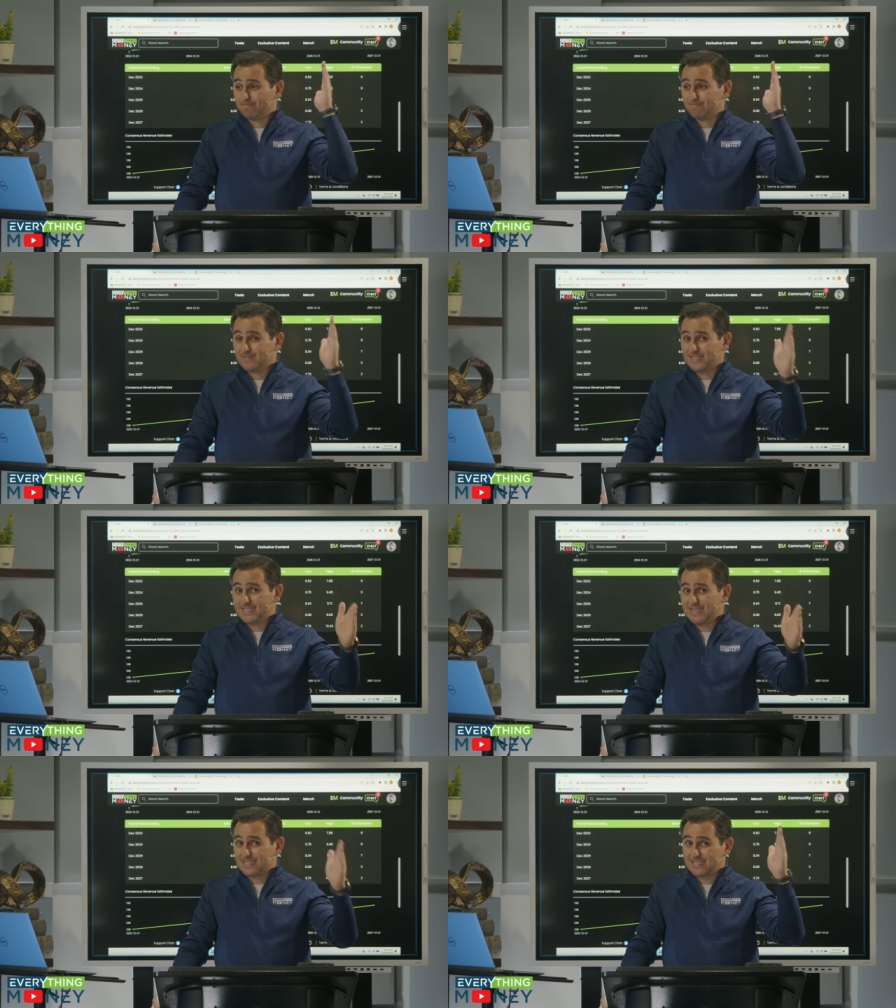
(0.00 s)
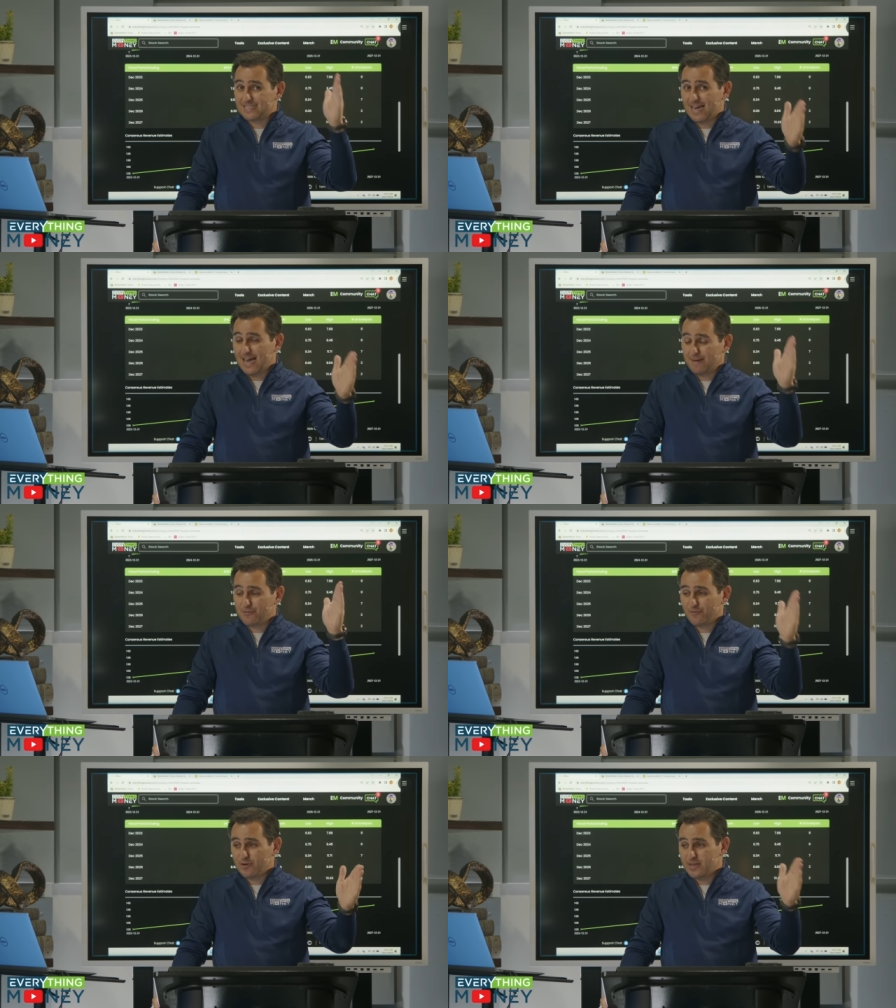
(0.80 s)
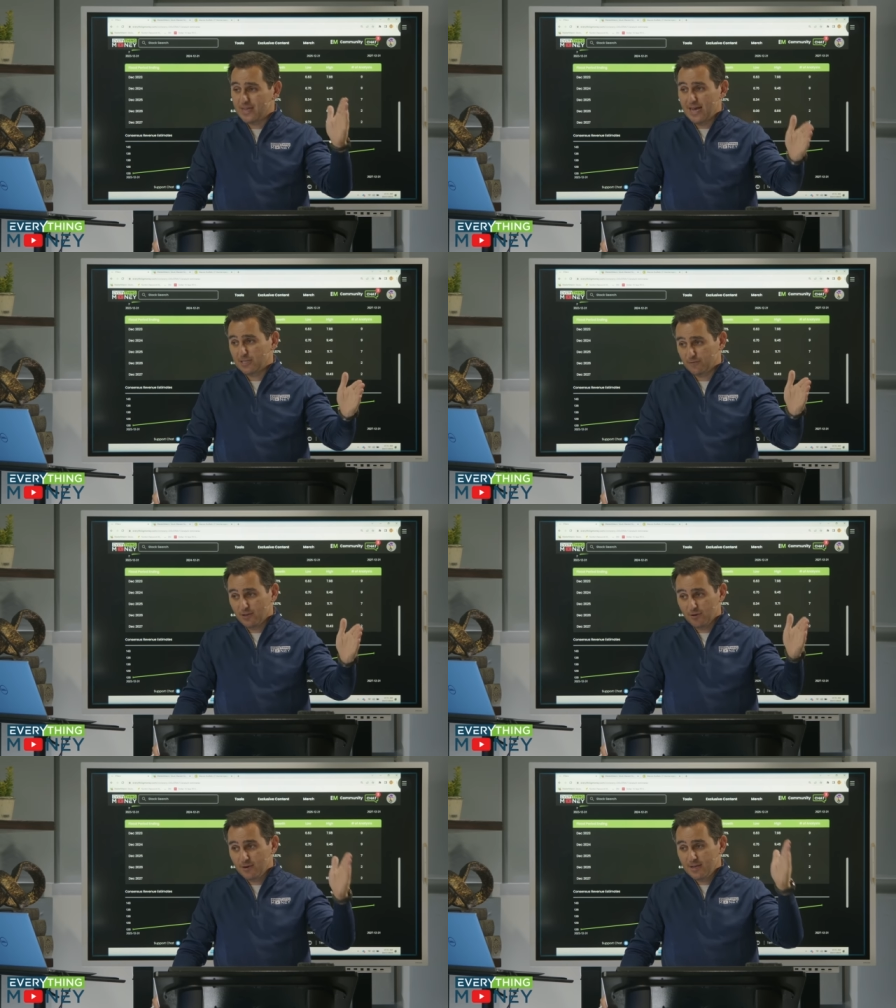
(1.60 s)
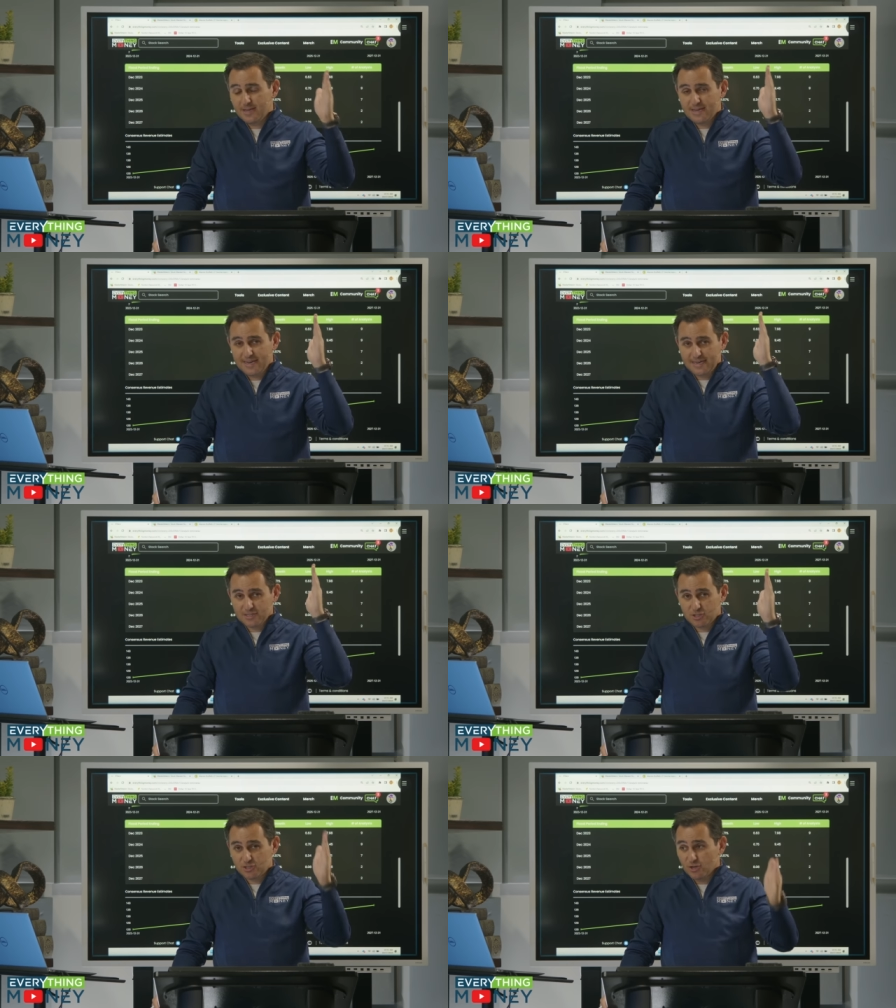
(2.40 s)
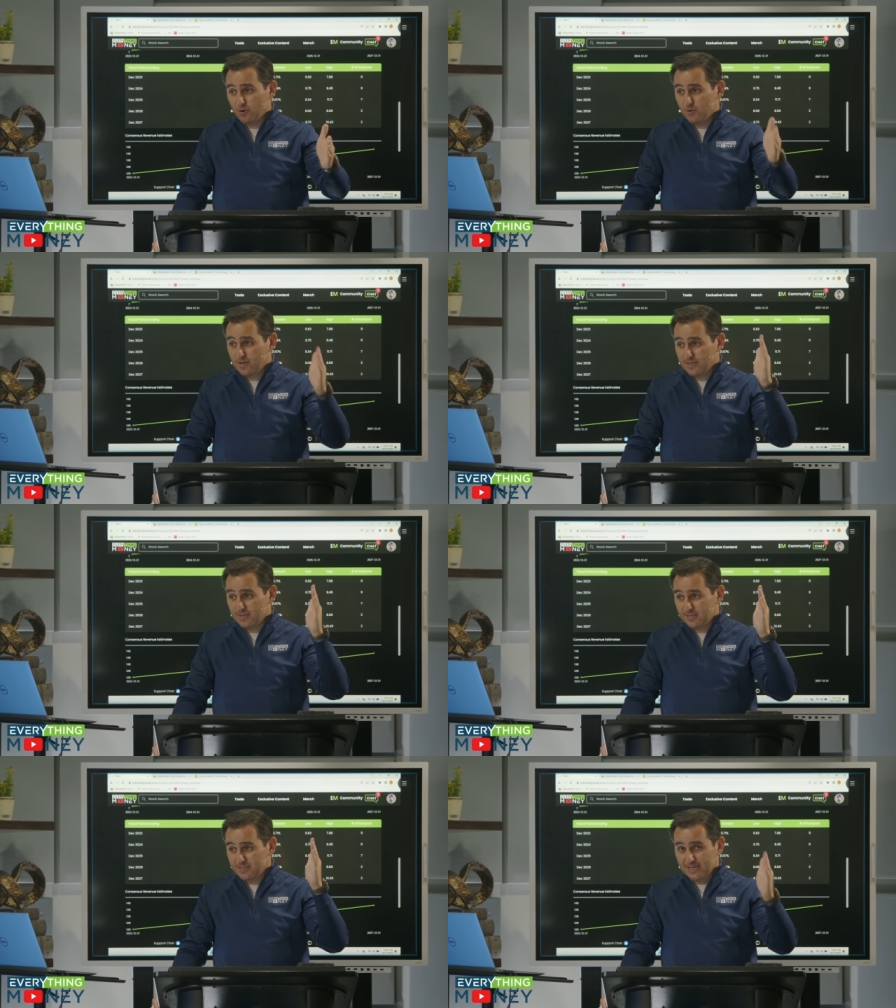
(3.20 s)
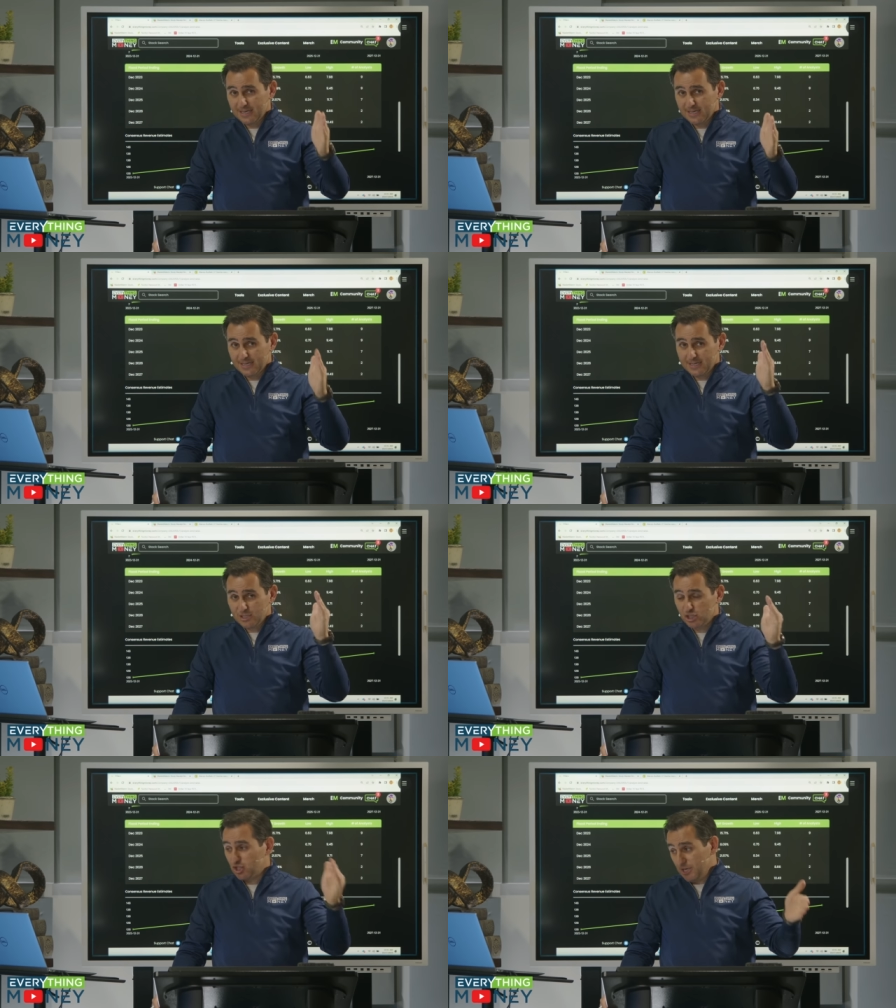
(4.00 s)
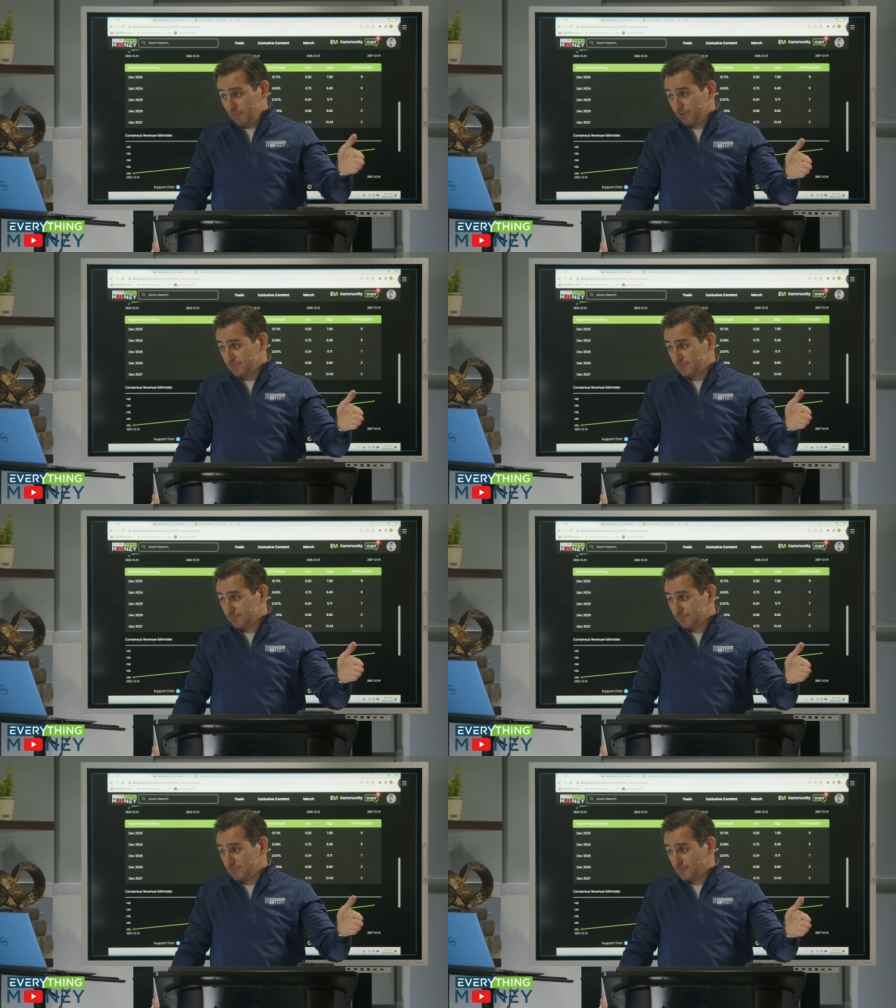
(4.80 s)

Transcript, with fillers: six times free cash flow. It is so stinking cheap. Yeah.